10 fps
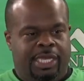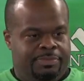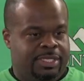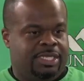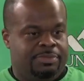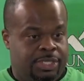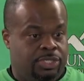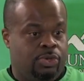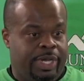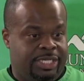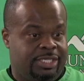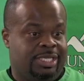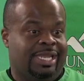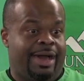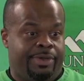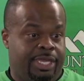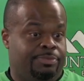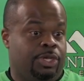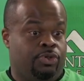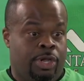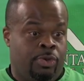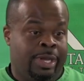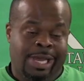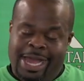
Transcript: him to some situations, allowing him to grow.